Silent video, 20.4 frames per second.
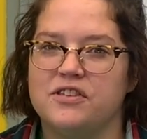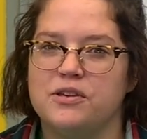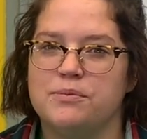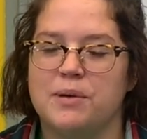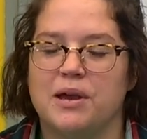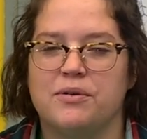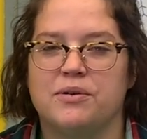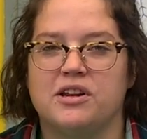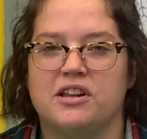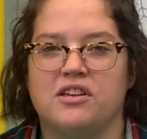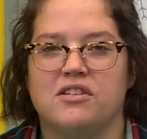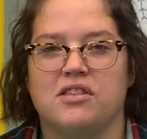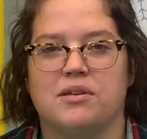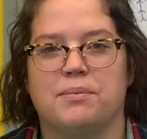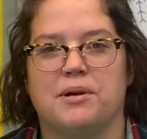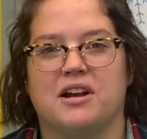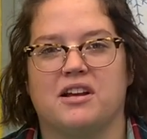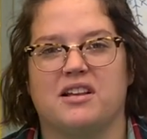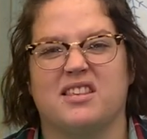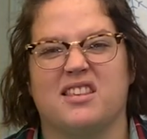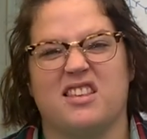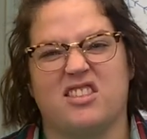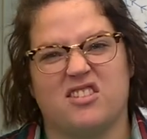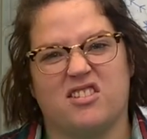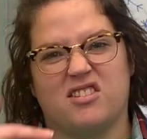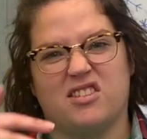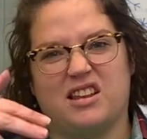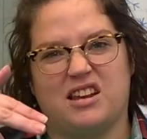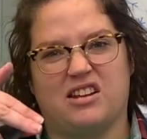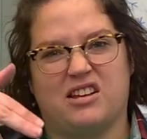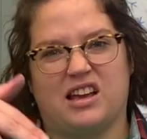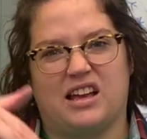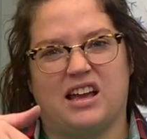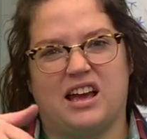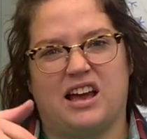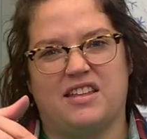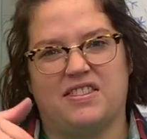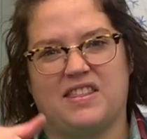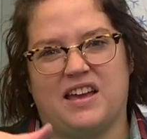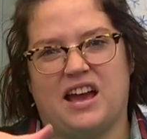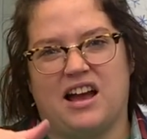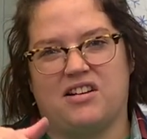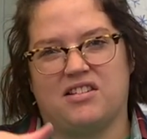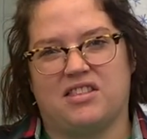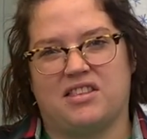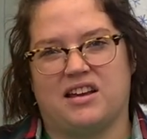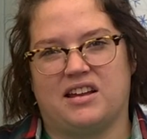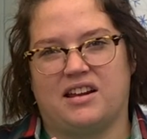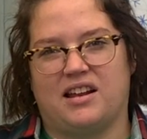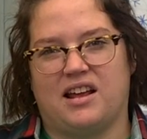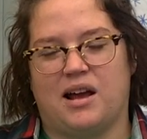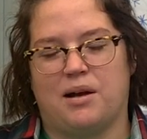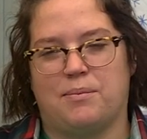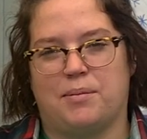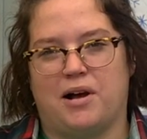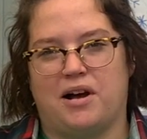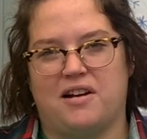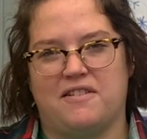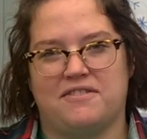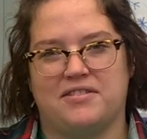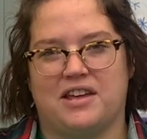you might want to use a pair of scissors and you can cut that outside cup off.